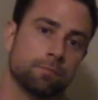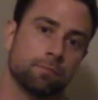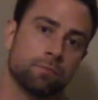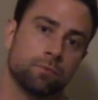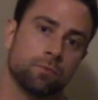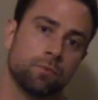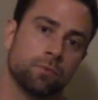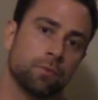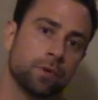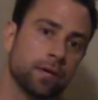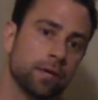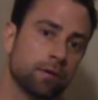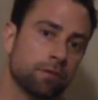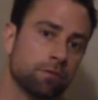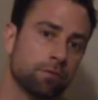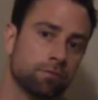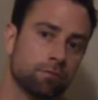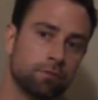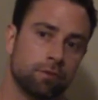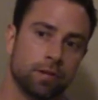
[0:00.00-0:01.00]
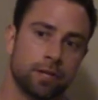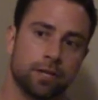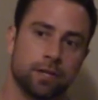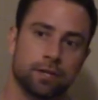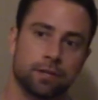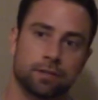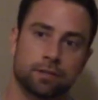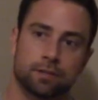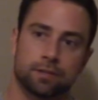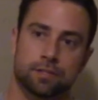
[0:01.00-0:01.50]
Week
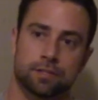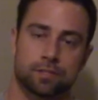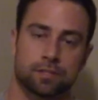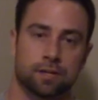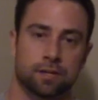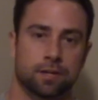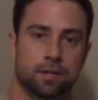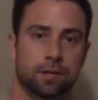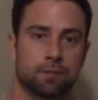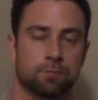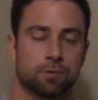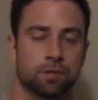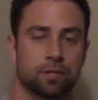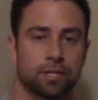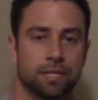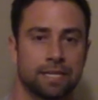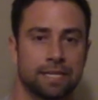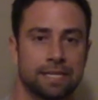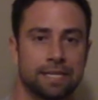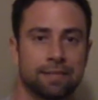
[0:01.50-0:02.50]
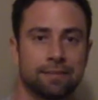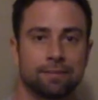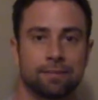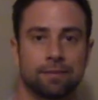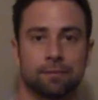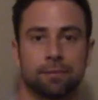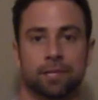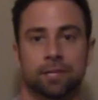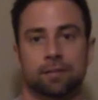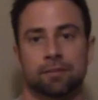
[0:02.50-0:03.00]
3 is going to come really
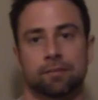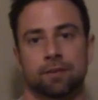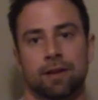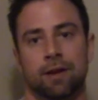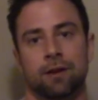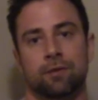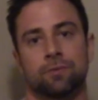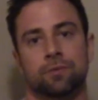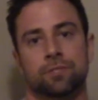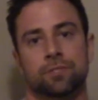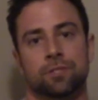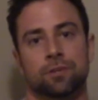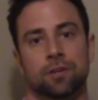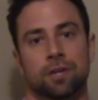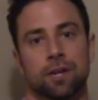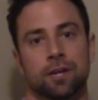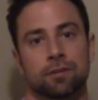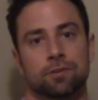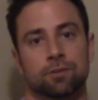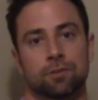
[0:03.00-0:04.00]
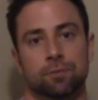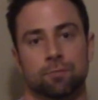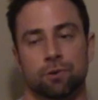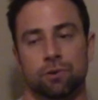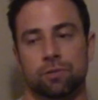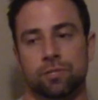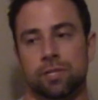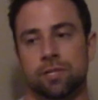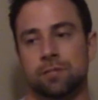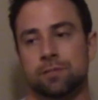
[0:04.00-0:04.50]
easy because now once you can enter the
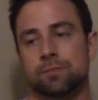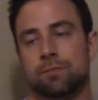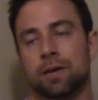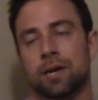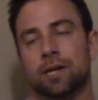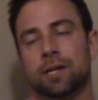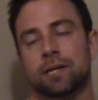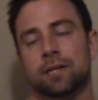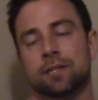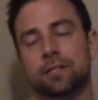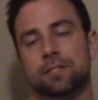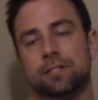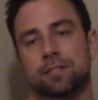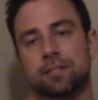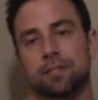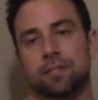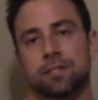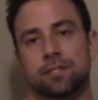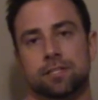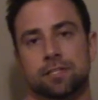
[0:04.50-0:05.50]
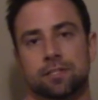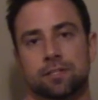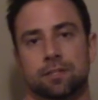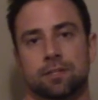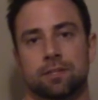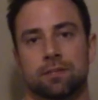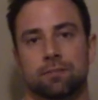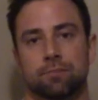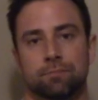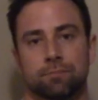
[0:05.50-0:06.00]
proteins back in, it's
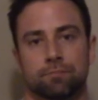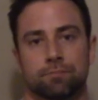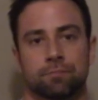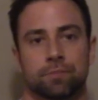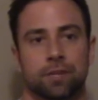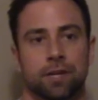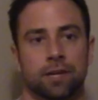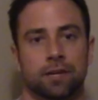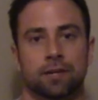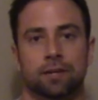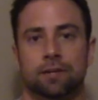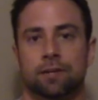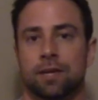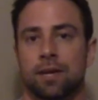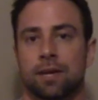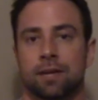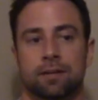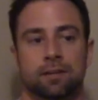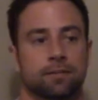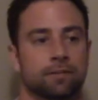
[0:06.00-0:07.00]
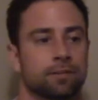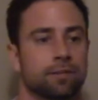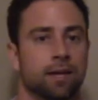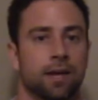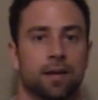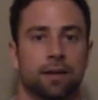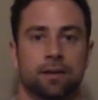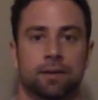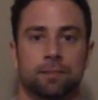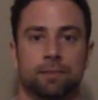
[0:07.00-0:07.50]
kind of cake till the
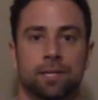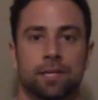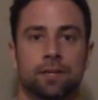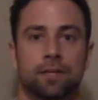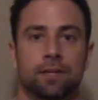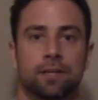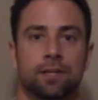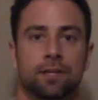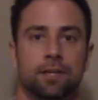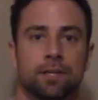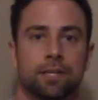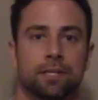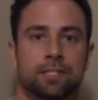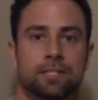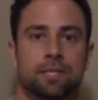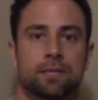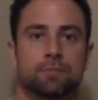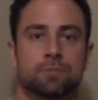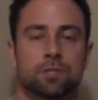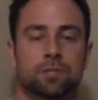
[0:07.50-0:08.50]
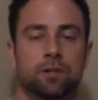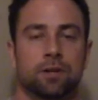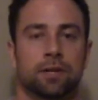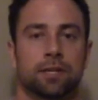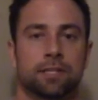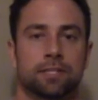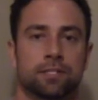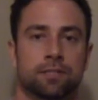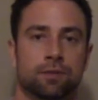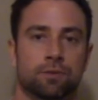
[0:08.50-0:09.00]
end. I mean, it seems a lot
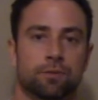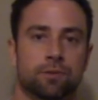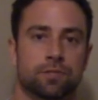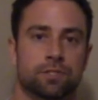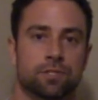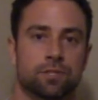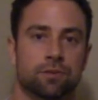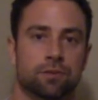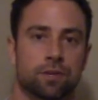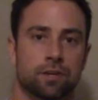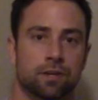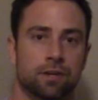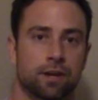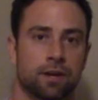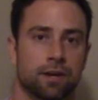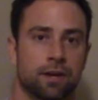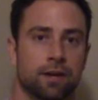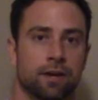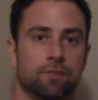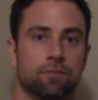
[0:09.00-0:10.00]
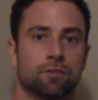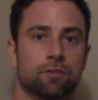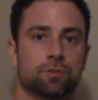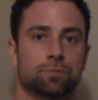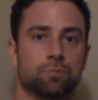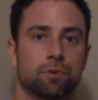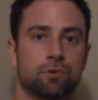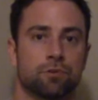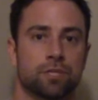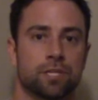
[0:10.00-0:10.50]
easier once you can kind of have those
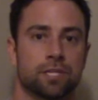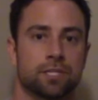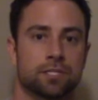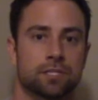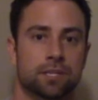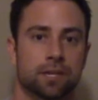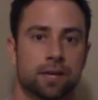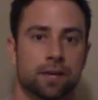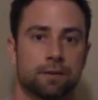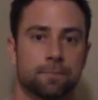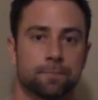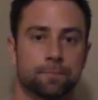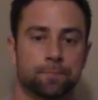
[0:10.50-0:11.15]
proteins again.